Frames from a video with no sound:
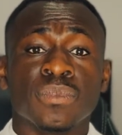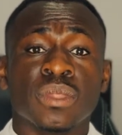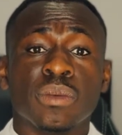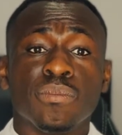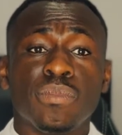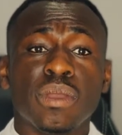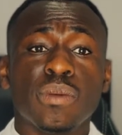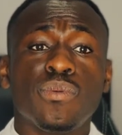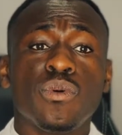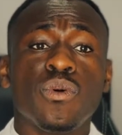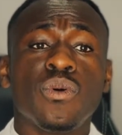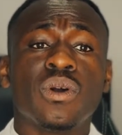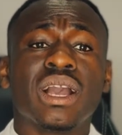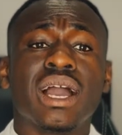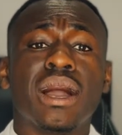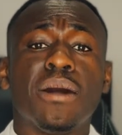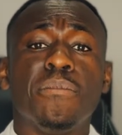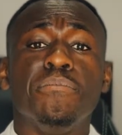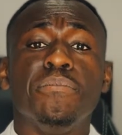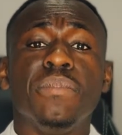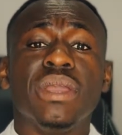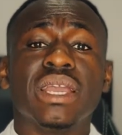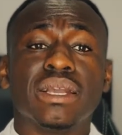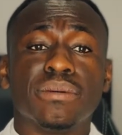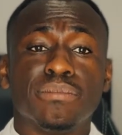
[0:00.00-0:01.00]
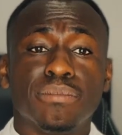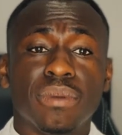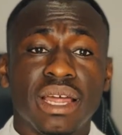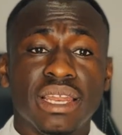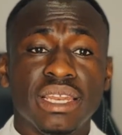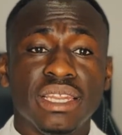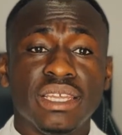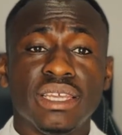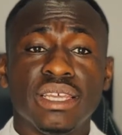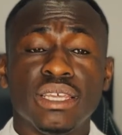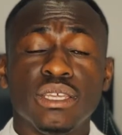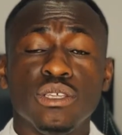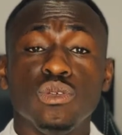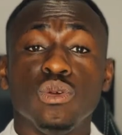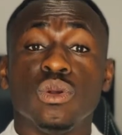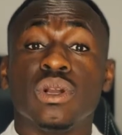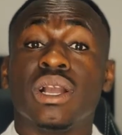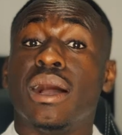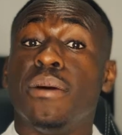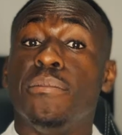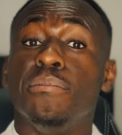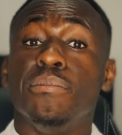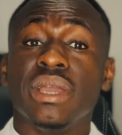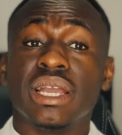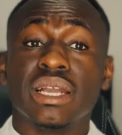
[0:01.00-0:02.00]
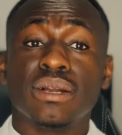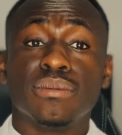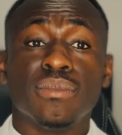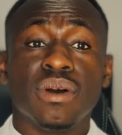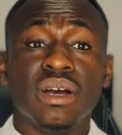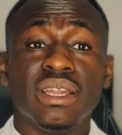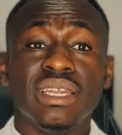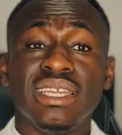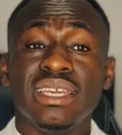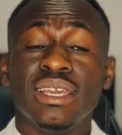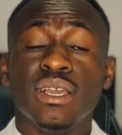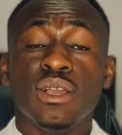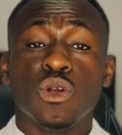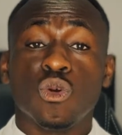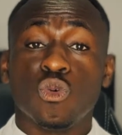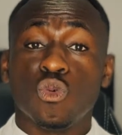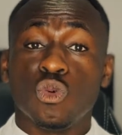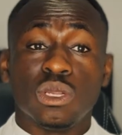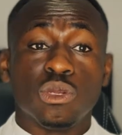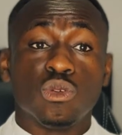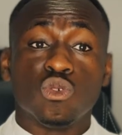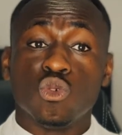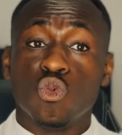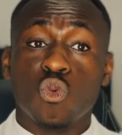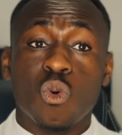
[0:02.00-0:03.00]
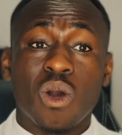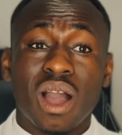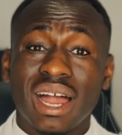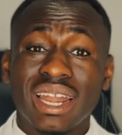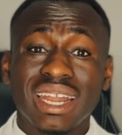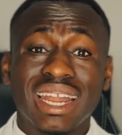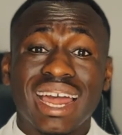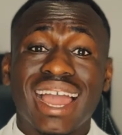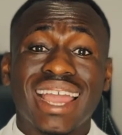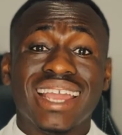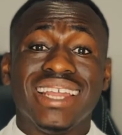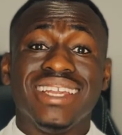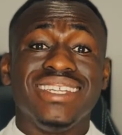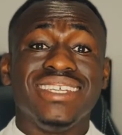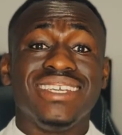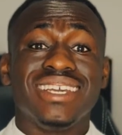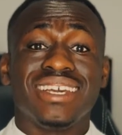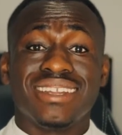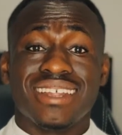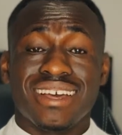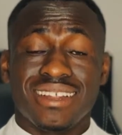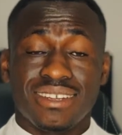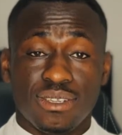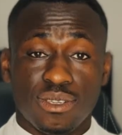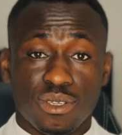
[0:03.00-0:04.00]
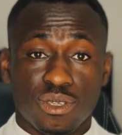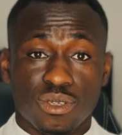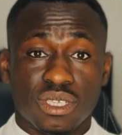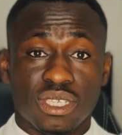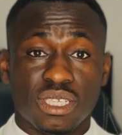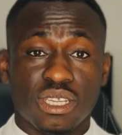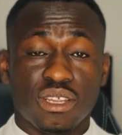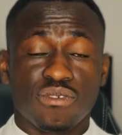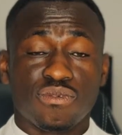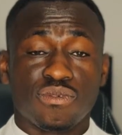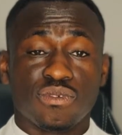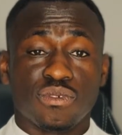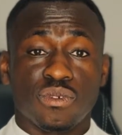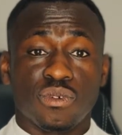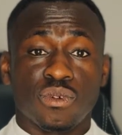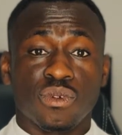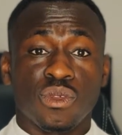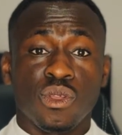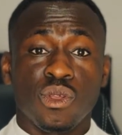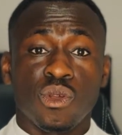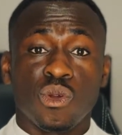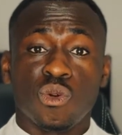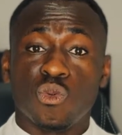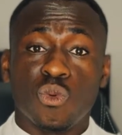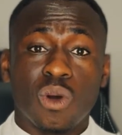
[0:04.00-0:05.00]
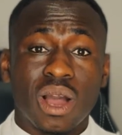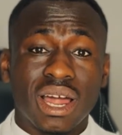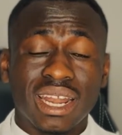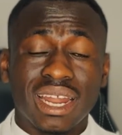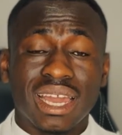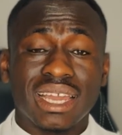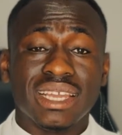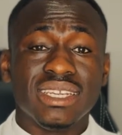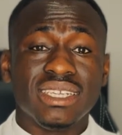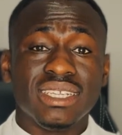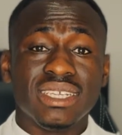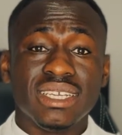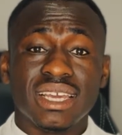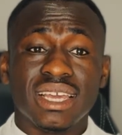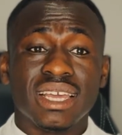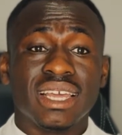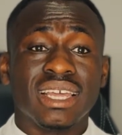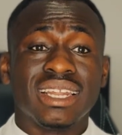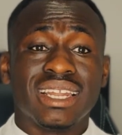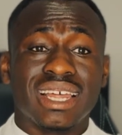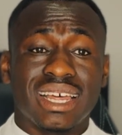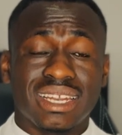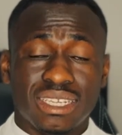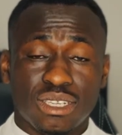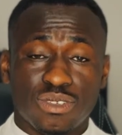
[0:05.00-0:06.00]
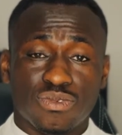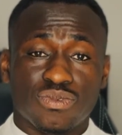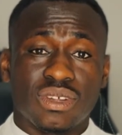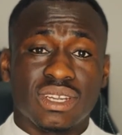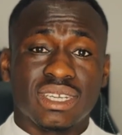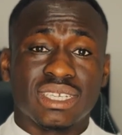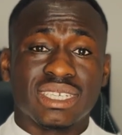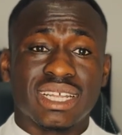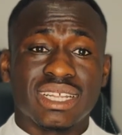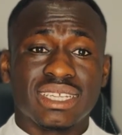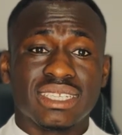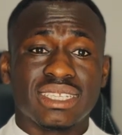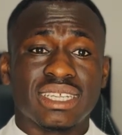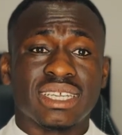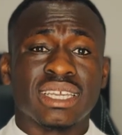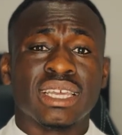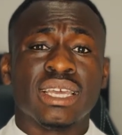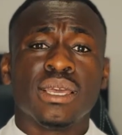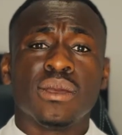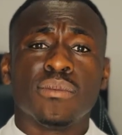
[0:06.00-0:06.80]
People can make money. You can make money with one idea that is successful, one idea that is fantastic.